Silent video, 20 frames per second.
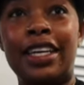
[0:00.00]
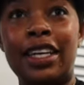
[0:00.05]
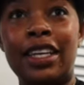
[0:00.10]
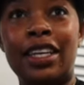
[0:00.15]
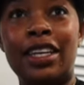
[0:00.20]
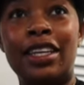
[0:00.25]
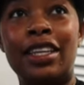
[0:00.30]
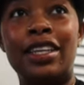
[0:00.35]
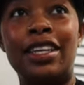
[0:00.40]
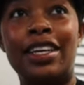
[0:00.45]

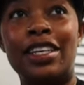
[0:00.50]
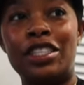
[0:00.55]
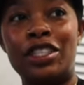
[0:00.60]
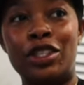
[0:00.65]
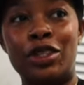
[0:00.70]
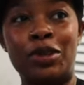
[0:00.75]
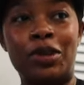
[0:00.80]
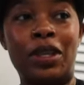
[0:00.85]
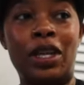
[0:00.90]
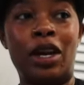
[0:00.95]
Eden that's
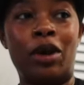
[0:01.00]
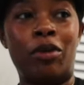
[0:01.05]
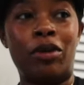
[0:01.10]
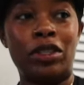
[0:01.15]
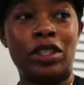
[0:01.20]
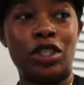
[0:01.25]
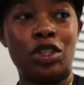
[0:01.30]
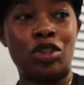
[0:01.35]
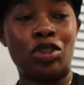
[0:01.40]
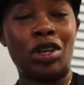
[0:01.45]
new that I
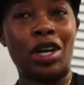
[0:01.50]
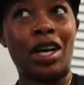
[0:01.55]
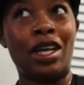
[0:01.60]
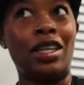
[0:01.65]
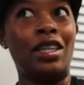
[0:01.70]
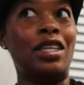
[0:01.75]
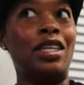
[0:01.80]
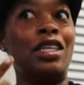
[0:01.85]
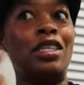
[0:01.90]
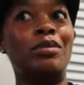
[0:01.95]
wanted to try.
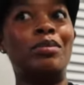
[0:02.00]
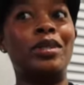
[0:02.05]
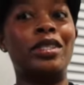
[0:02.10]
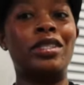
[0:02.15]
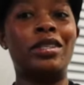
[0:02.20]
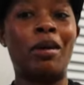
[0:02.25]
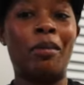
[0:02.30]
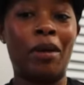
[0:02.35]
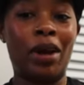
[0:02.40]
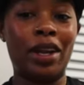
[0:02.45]
These
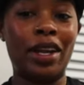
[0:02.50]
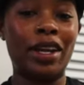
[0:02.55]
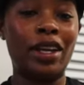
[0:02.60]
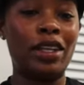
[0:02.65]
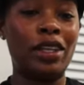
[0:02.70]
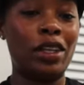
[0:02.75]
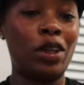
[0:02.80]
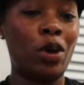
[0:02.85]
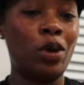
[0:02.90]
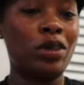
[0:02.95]
bitches talking about they
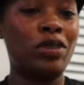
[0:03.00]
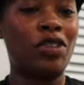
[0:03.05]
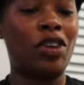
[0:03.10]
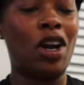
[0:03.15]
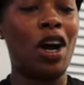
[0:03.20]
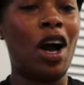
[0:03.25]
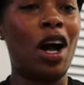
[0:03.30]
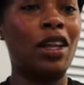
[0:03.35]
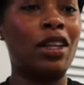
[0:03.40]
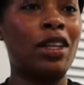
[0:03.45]
closed for
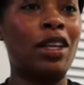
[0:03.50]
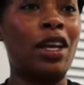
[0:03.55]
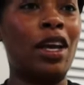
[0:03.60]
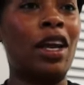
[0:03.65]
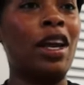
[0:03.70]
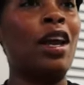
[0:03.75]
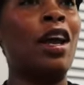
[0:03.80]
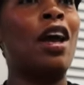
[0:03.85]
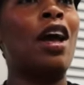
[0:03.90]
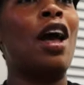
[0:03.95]
the
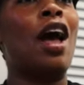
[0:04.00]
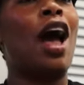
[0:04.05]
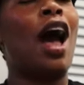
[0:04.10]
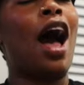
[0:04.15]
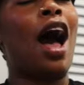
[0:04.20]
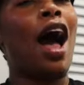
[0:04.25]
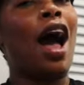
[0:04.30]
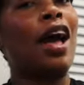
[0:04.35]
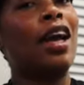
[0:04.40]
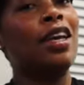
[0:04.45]
holiday.
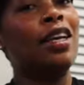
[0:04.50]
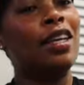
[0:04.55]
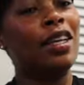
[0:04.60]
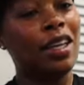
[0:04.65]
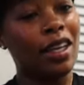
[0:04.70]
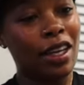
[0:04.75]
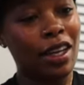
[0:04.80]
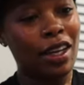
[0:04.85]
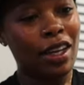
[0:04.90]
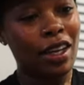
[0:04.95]
I
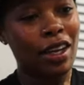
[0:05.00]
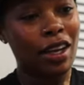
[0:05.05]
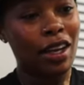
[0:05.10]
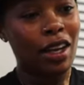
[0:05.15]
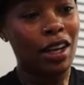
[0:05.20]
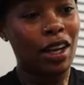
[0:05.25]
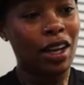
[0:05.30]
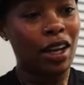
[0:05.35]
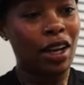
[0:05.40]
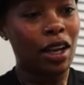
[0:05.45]
get it
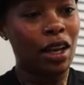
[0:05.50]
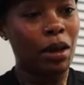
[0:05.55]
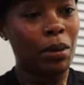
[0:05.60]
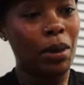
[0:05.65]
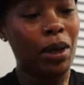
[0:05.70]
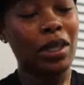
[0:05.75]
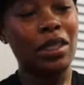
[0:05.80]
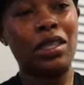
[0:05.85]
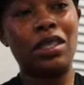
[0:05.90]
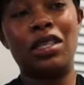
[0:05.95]

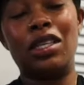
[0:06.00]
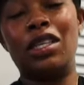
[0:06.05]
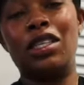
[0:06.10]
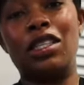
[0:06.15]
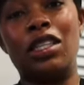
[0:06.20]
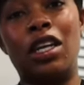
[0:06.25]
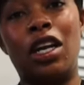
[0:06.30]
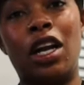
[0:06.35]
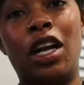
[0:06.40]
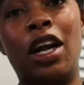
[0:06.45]
because it's
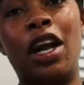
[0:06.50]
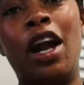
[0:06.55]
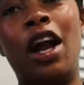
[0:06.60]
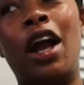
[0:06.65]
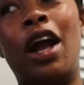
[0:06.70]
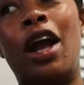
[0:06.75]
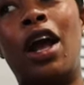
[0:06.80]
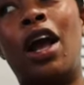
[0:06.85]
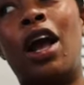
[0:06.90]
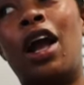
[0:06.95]
Easter,
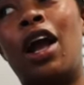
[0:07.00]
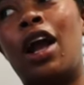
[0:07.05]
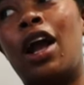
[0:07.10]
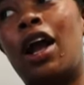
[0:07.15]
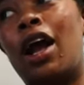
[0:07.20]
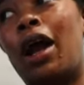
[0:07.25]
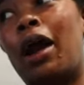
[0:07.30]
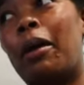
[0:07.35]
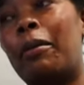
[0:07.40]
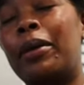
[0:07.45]

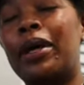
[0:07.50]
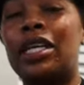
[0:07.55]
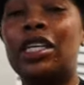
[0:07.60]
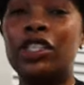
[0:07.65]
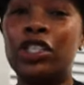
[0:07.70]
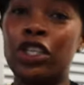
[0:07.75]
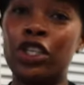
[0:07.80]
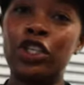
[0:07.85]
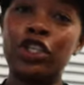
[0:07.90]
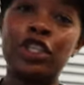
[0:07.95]
but
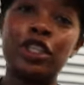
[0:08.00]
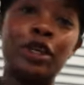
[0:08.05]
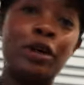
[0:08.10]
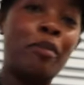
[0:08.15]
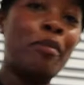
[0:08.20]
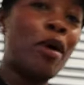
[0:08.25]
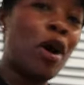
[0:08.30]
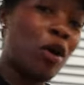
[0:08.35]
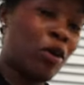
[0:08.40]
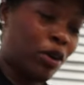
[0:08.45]
Easter is
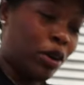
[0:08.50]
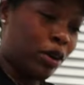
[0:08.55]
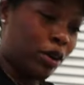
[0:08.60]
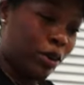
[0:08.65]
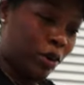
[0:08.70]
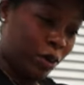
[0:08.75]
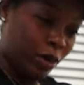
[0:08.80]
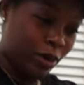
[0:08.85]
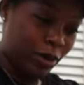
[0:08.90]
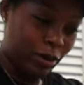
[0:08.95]

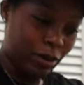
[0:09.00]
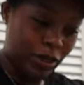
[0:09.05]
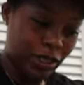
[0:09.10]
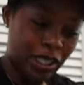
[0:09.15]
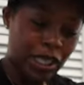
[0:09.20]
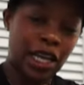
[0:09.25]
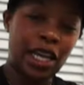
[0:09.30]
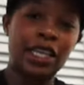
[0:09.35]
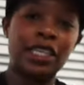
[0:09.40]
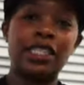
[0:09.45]
tomorrow.
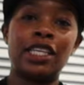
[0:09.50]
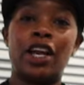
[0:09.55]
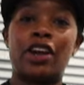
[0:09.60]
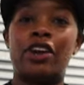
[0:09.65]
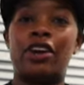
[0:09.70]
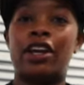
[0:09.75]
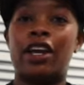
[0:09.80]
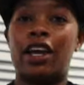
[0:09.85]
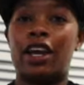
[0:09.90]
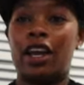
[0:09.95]
Today is
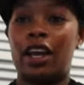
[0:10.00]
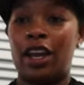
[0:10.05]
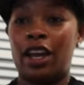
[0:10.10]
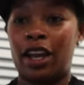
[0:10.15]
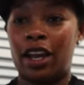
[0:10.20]
Saturday.